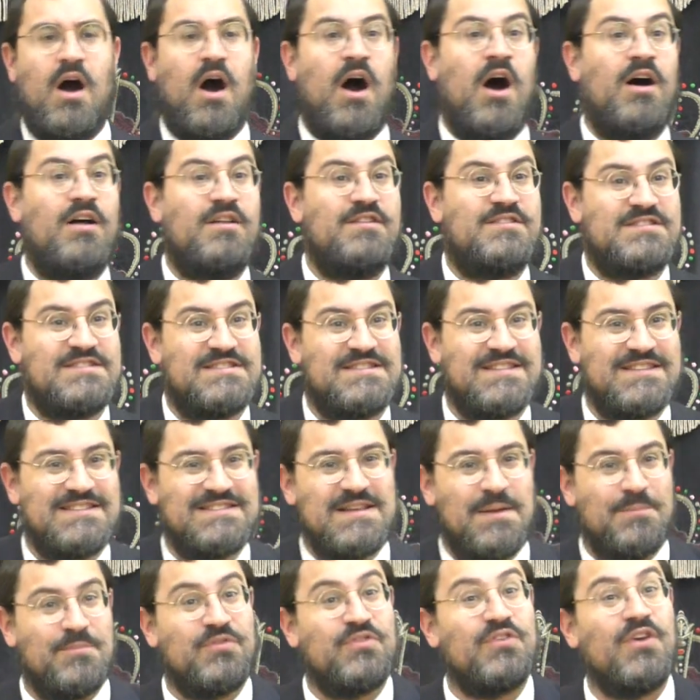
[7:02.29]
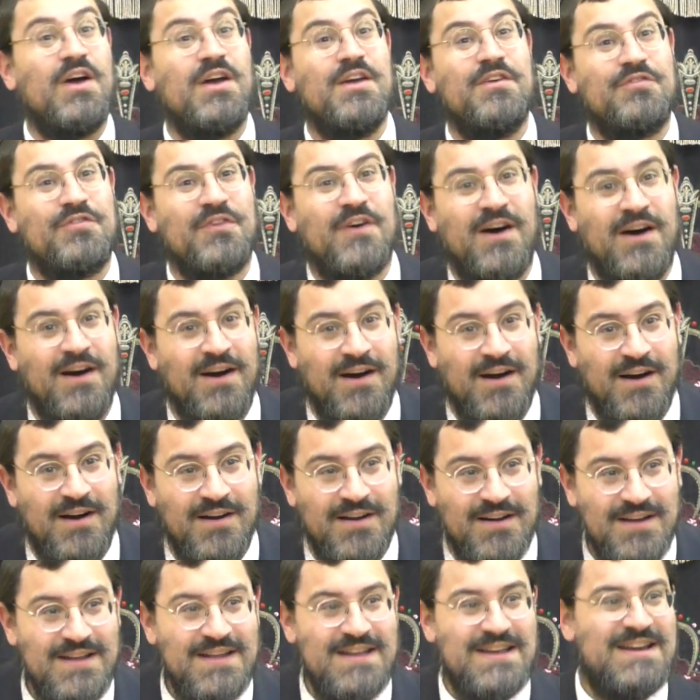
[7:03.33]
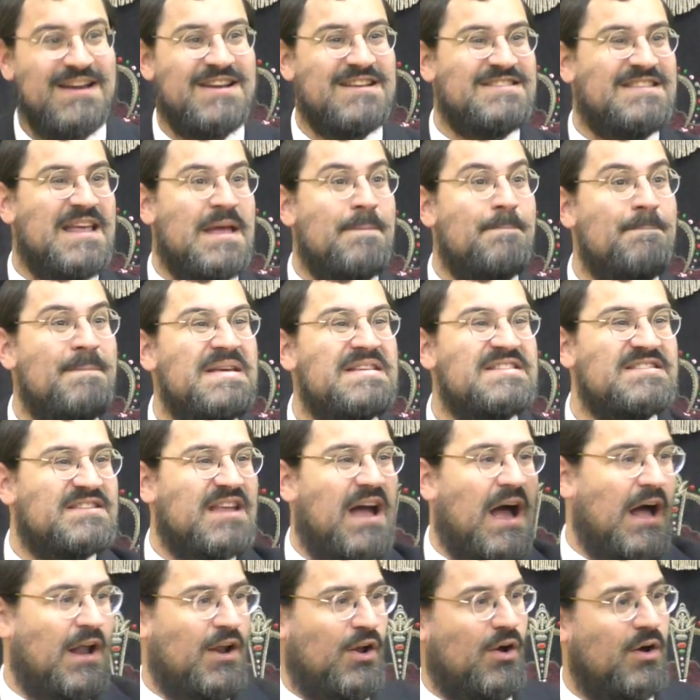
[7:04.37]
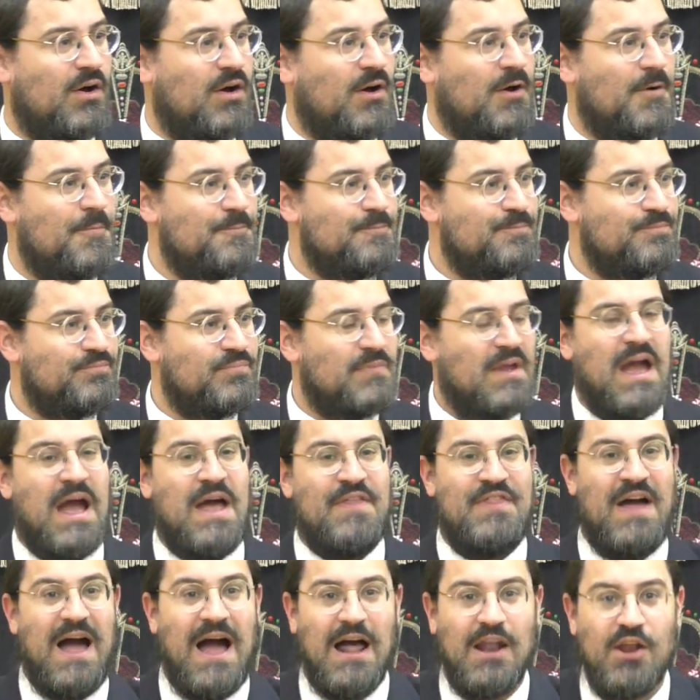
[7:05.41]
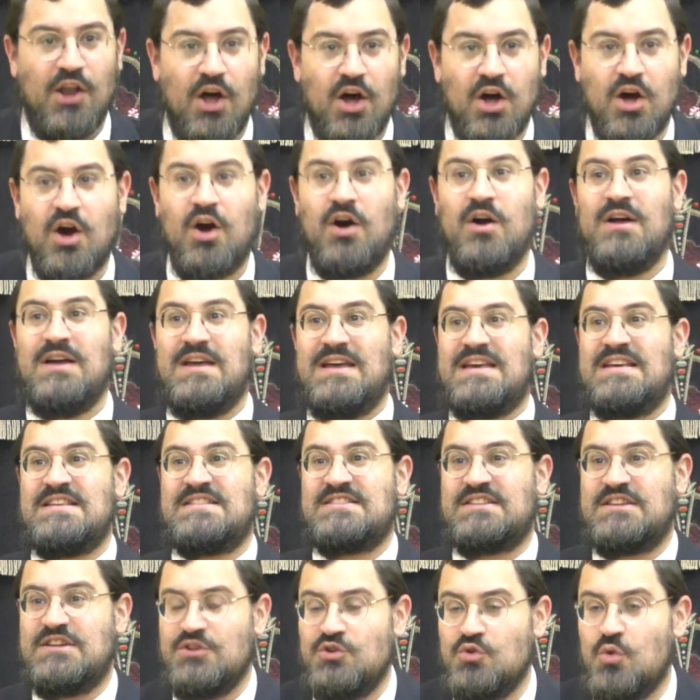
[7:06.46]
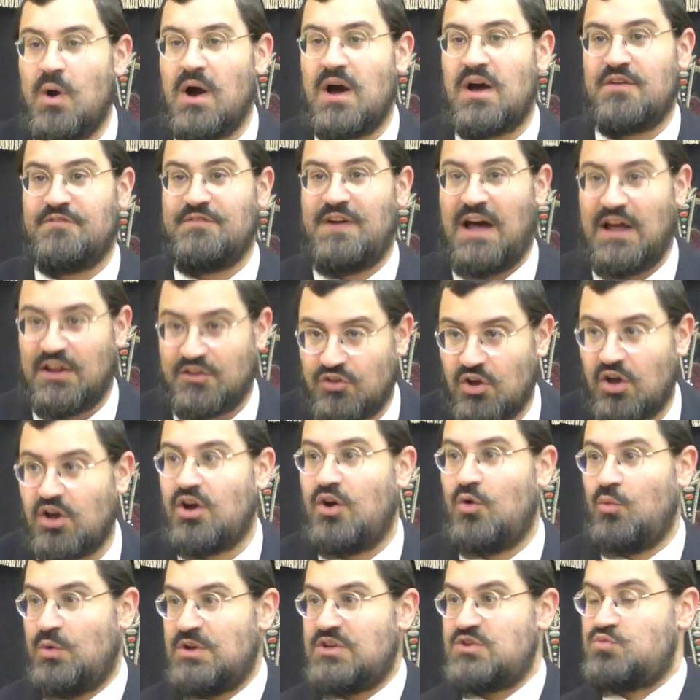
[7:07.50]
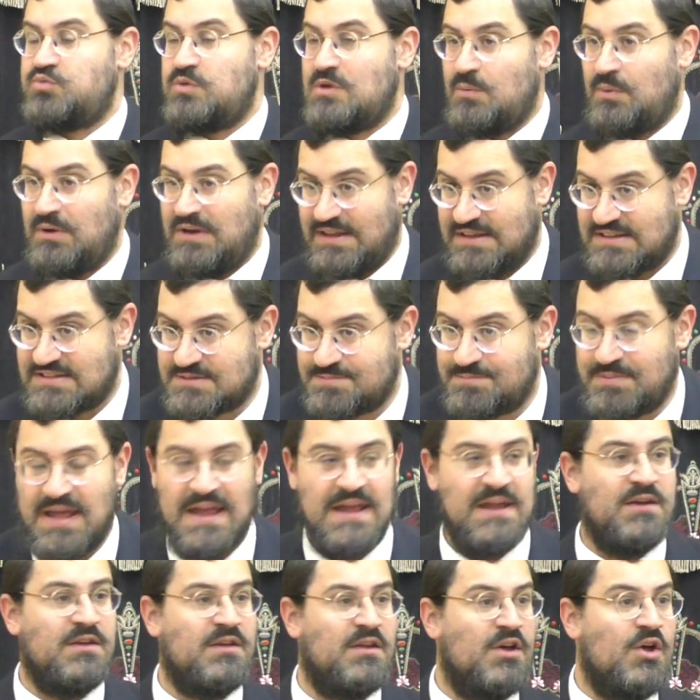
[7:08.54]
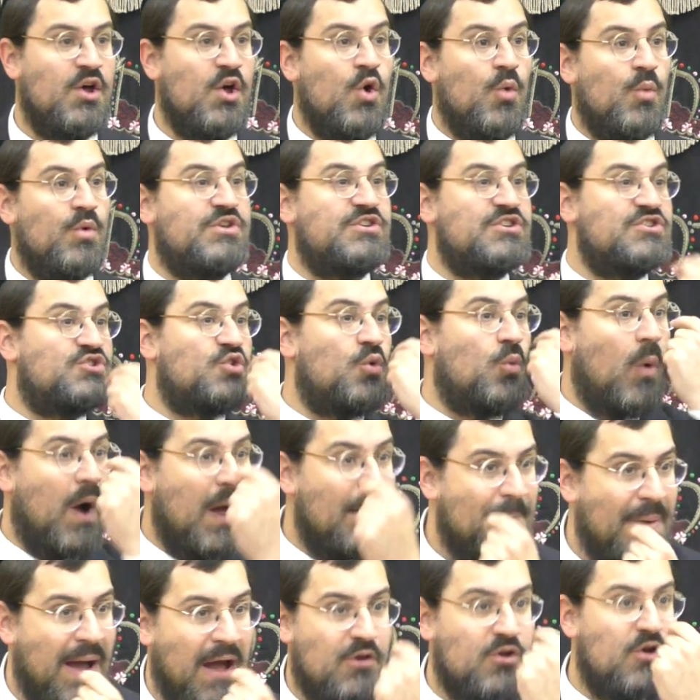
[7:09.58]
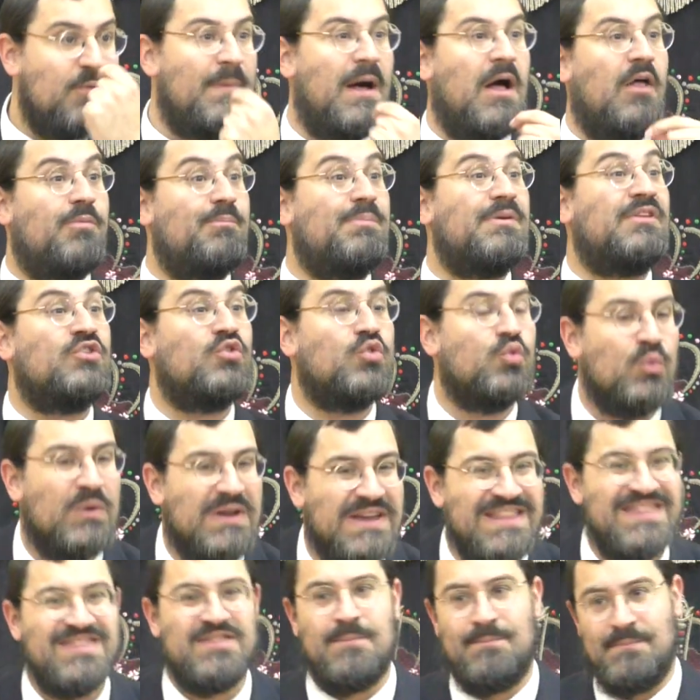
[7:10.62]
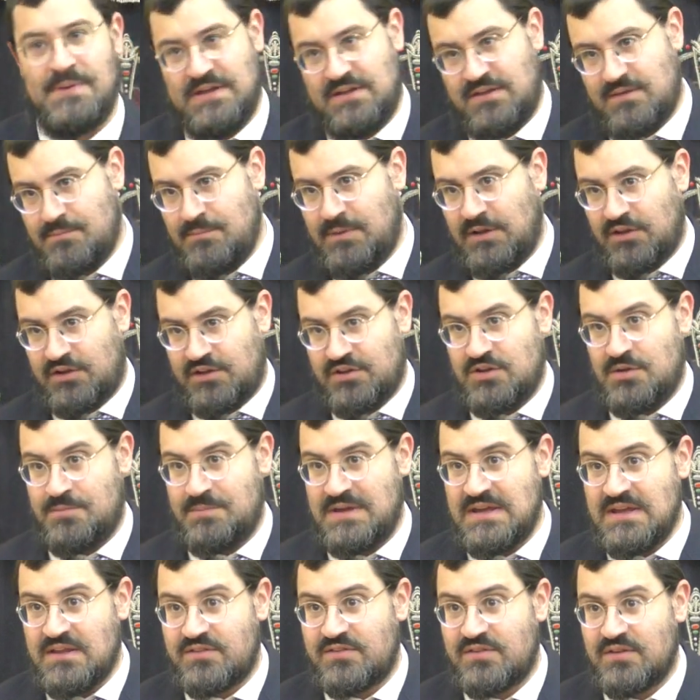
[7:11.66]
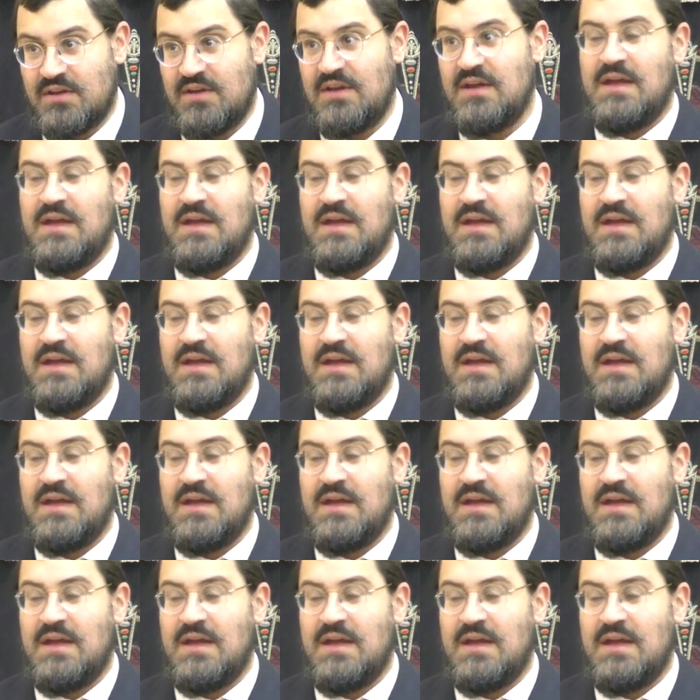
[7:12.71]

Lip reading: Answers to Chasam Sofer, because they missed the halacha. And that halacha is kinuach v'hadacha, which we will explain, which is to wipe out your mouth between the milk and the meat.